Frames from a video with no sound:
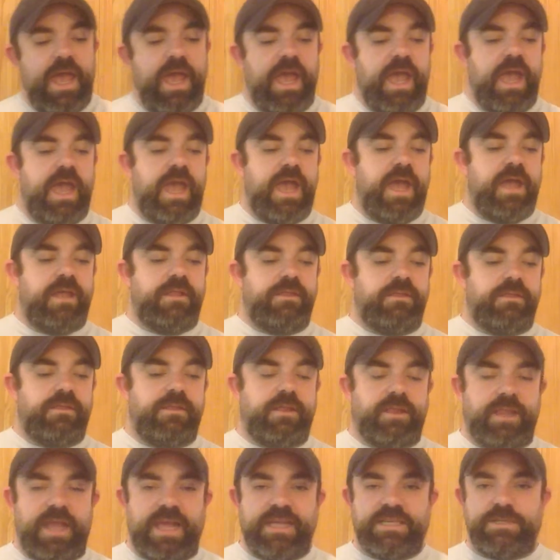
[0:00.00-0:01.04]
And
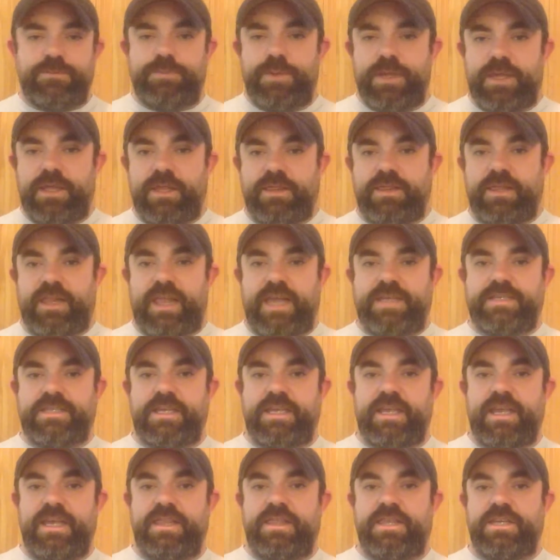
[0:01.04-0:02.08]
the last
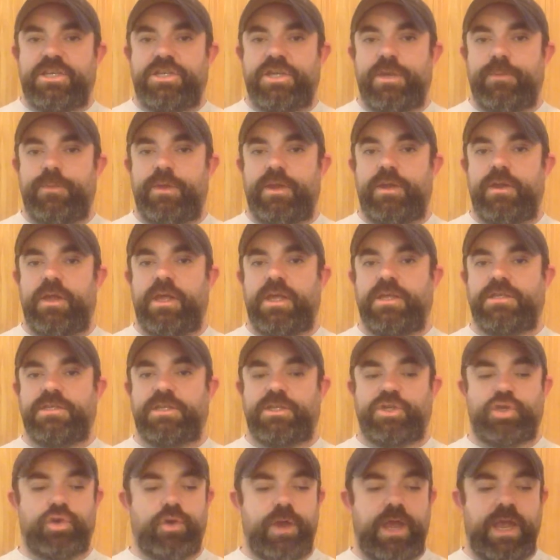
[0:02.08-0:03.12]
thing in this shipment is a
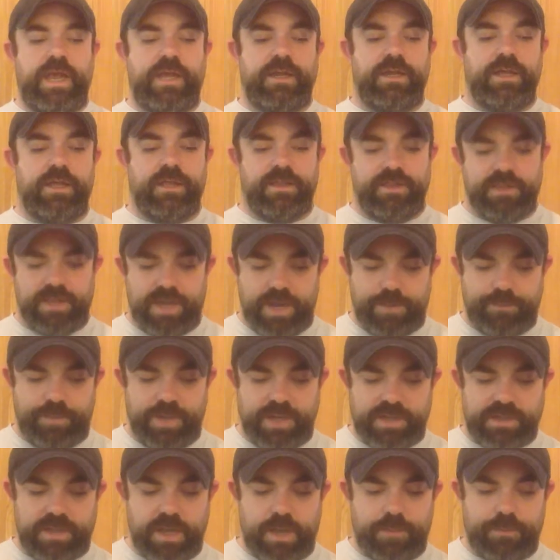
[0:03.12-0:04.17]
trade that I
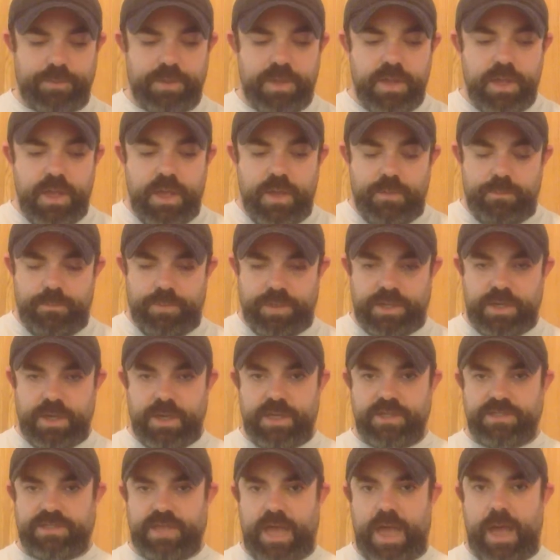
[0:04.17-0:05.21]
picked up
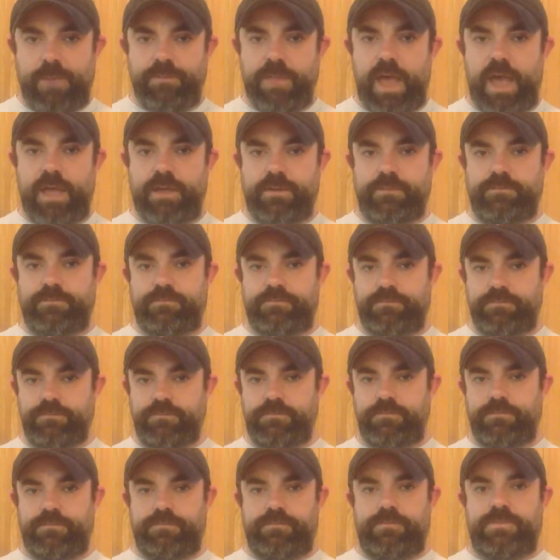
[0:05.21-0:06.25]
because I'm not
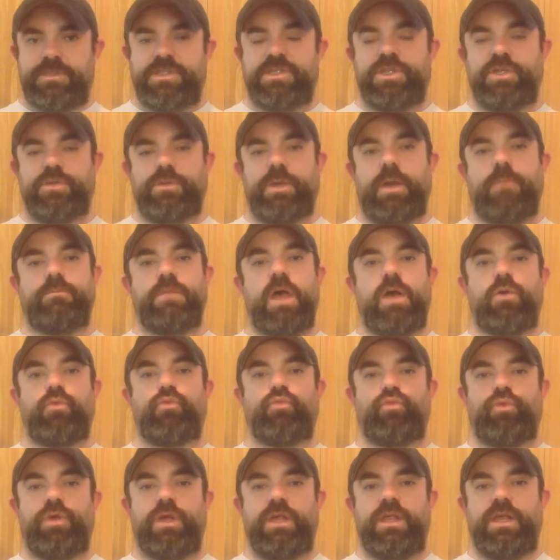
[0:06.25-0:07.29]

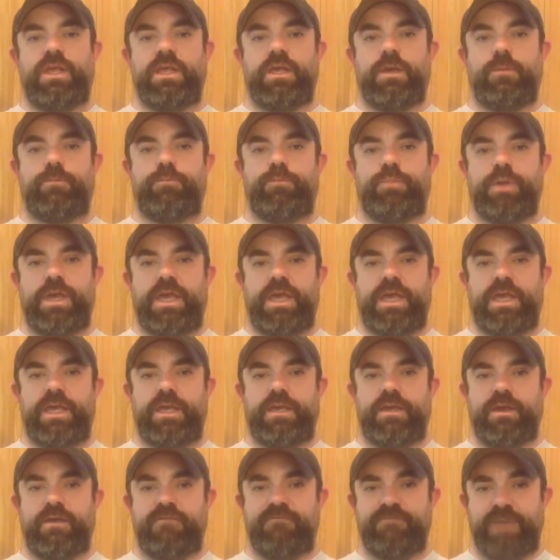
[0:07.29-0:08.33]
really a
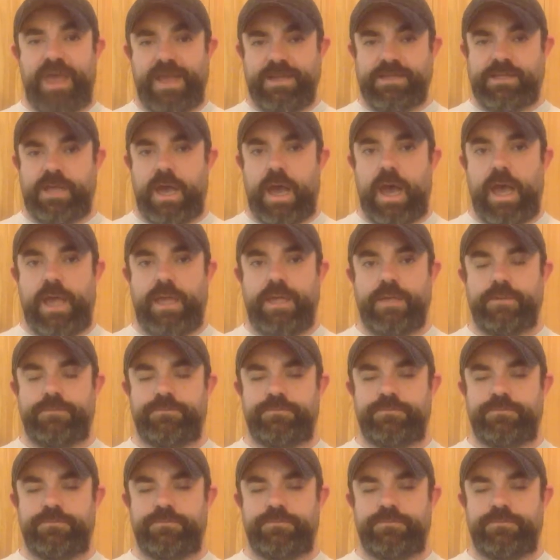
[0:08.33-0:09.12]
big event guy.